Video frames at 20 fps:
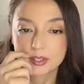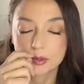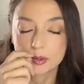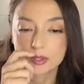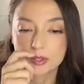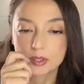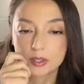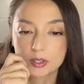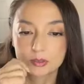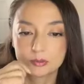
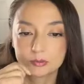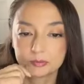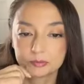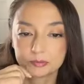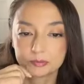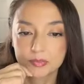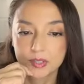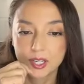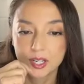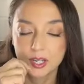So true.
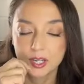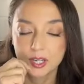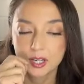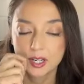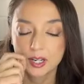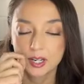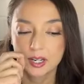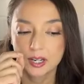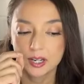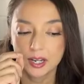
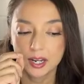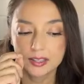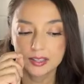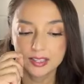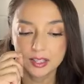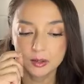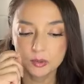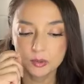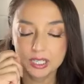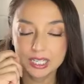
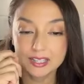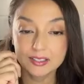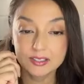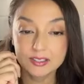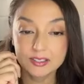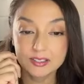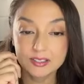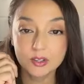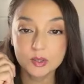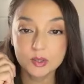And then we get
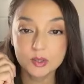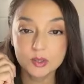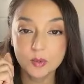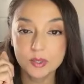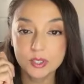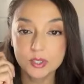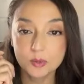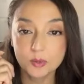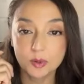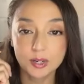into
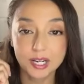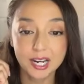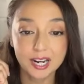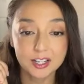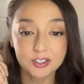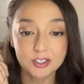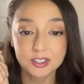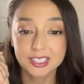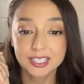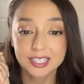those moments where
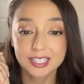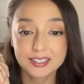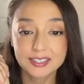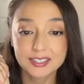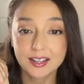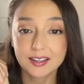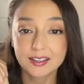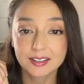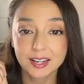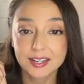we actually
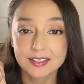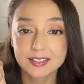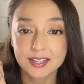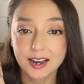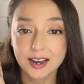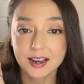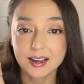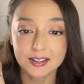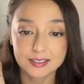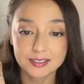need to
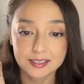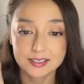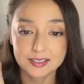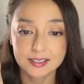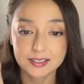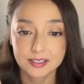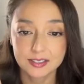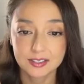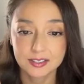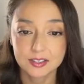delegate
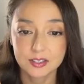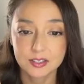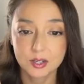tasks.